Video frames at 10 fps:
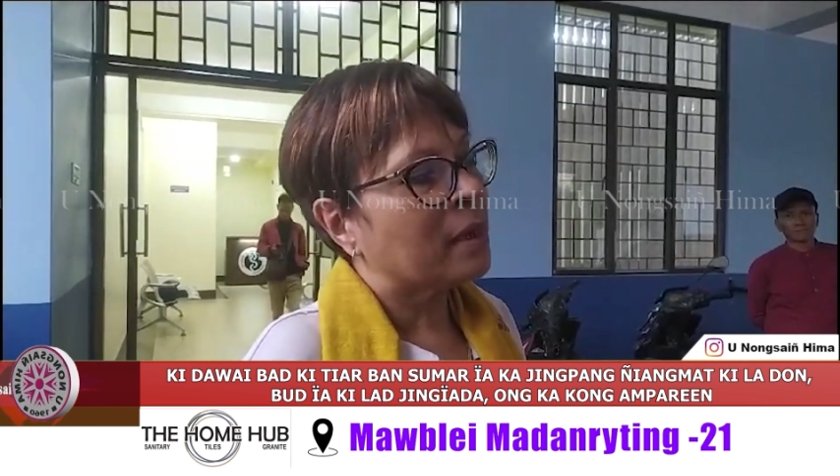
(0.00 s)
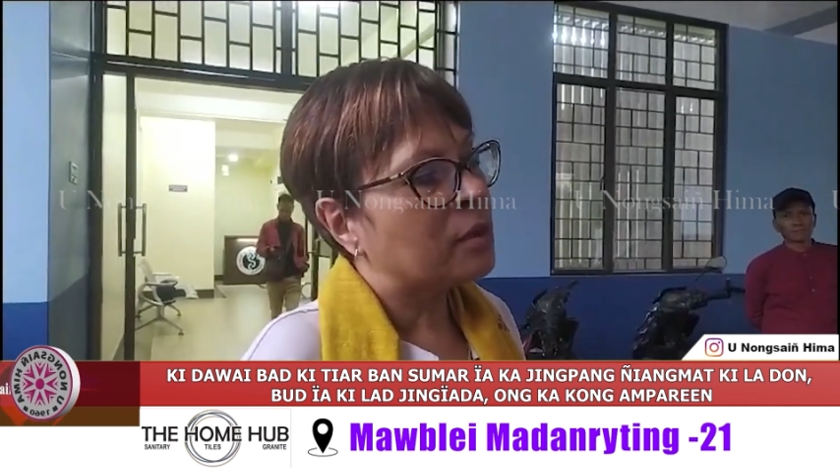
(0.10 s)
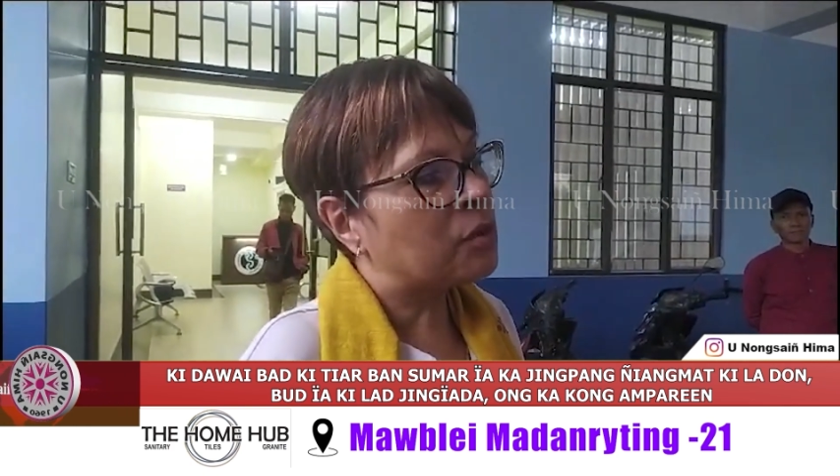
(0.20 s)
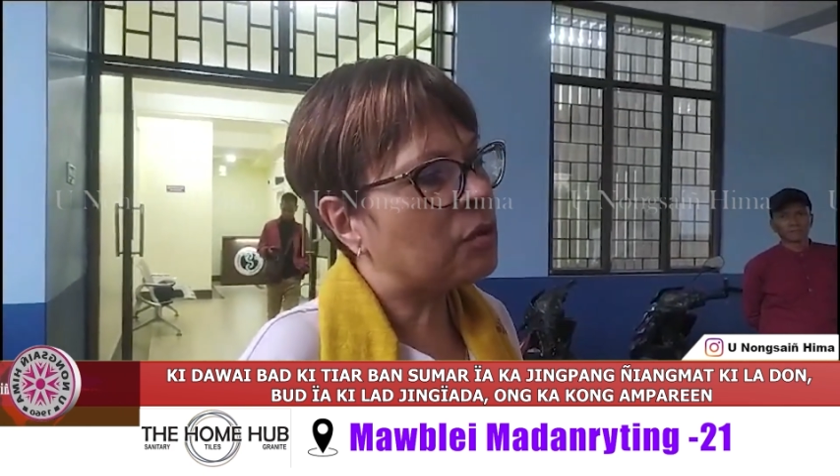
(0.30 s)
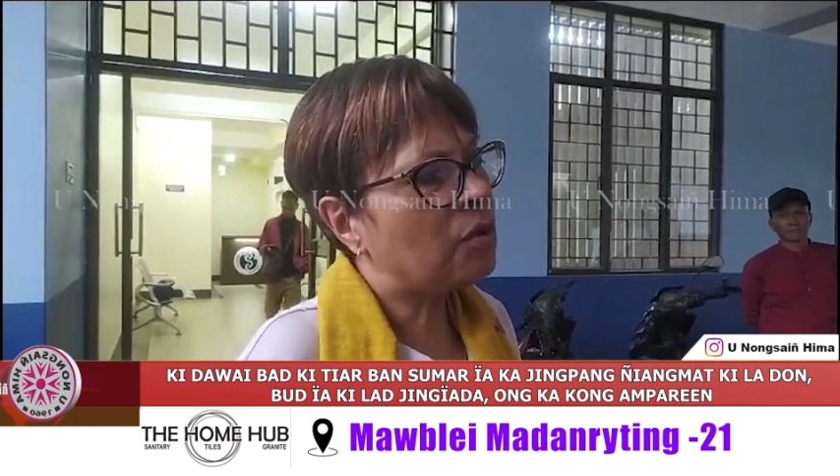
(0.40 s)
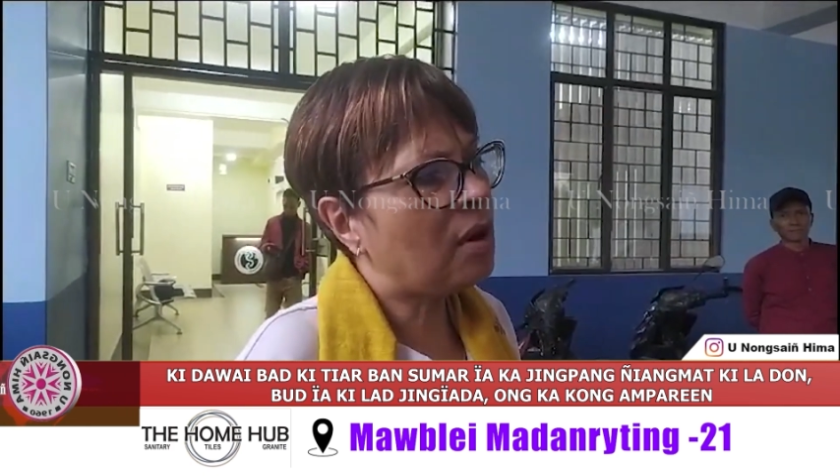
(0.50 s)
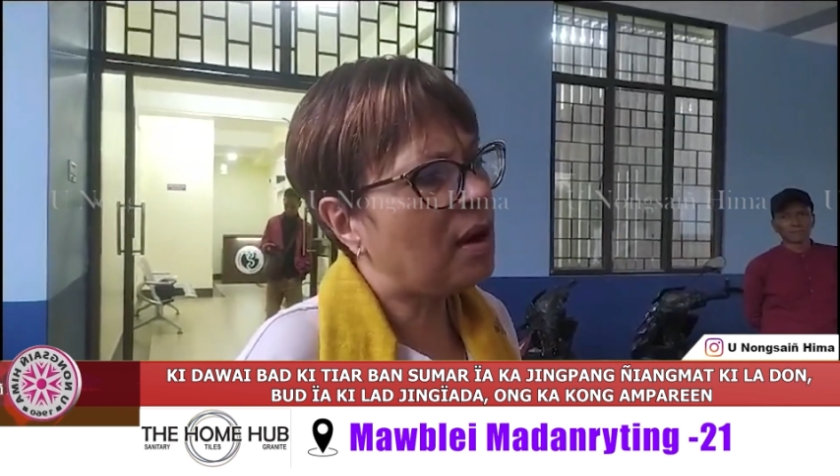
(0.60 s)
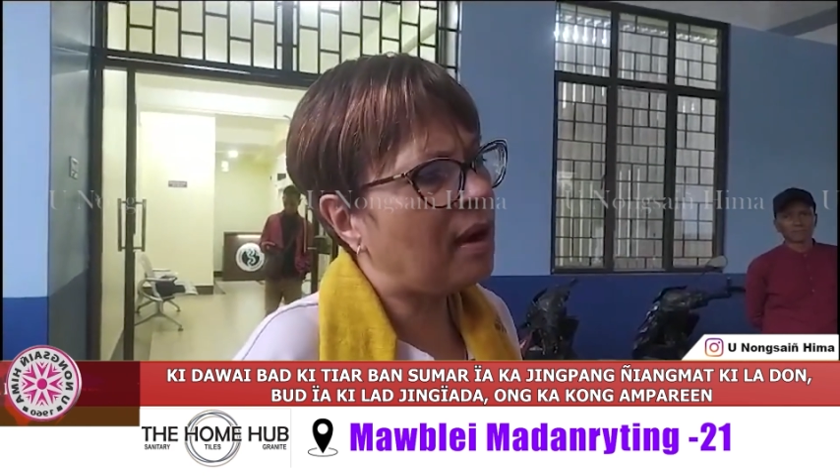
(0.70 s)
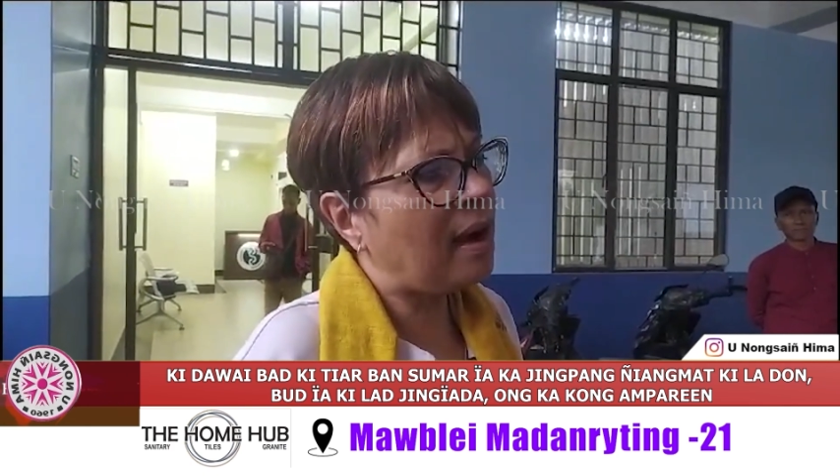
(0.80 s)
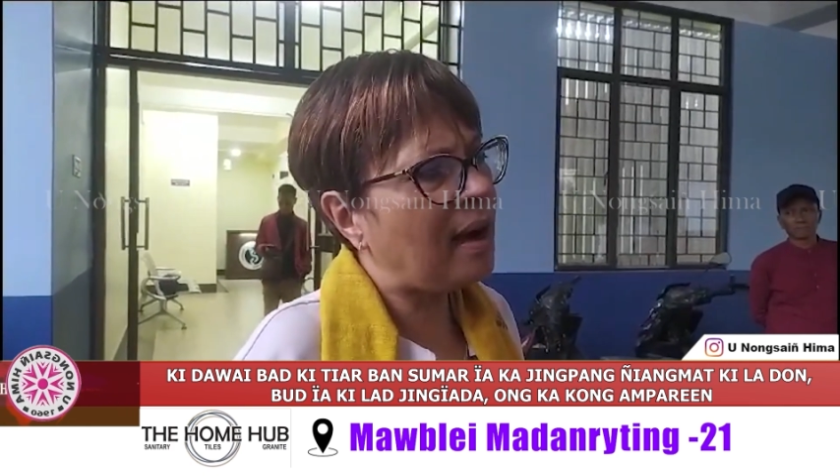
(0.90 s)
So
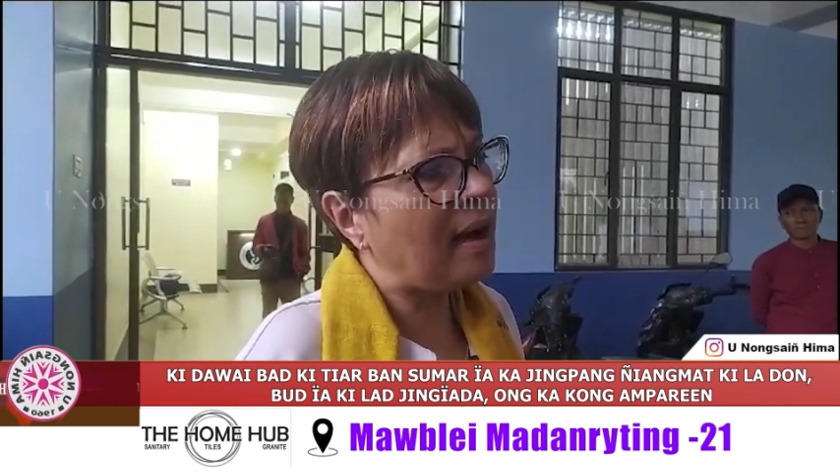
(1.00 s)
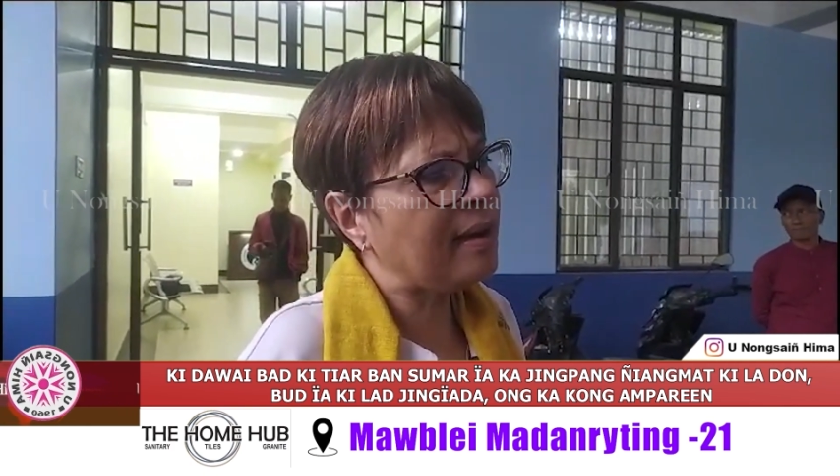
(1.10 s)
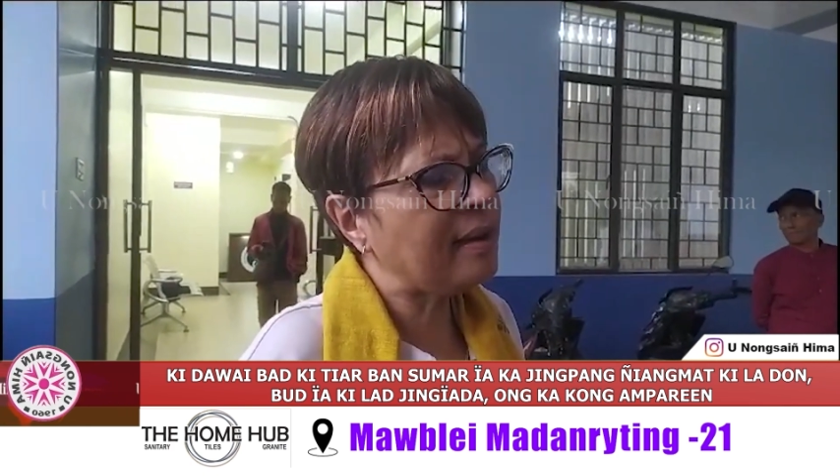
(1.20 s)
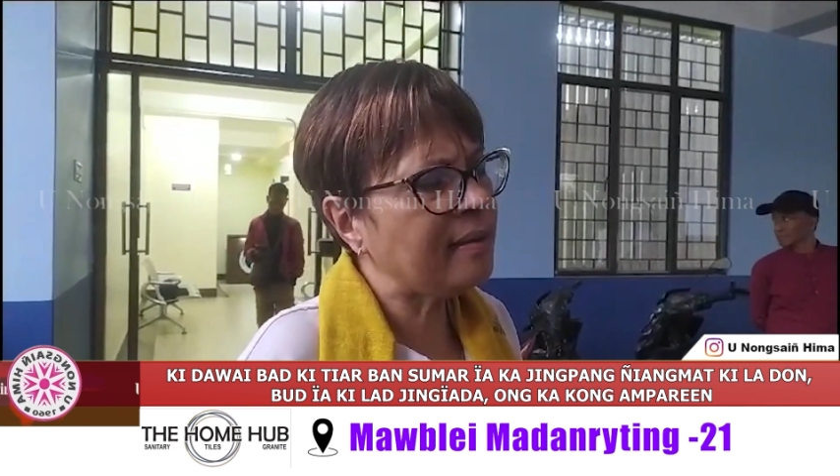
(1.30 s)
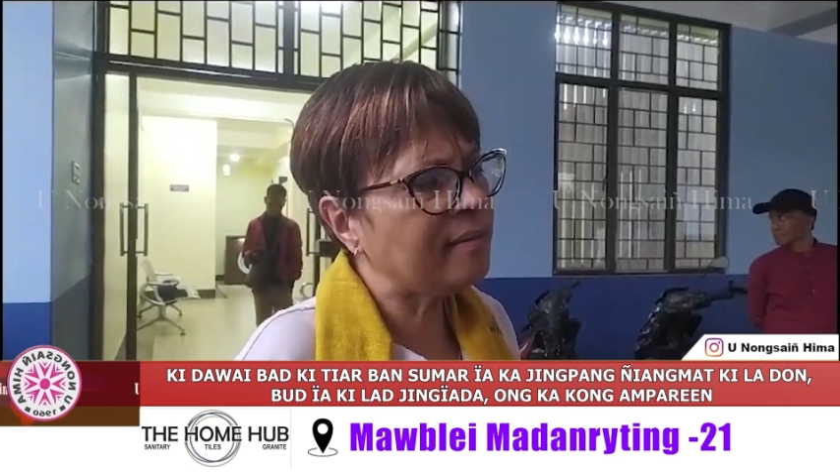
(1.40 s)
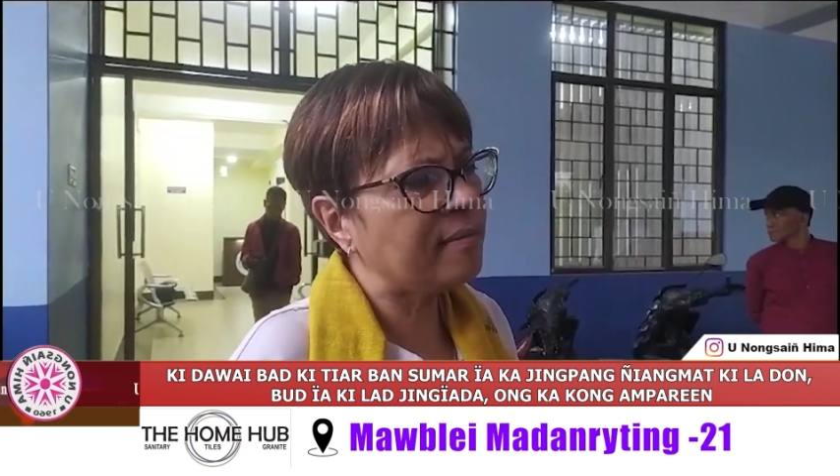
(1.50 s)
I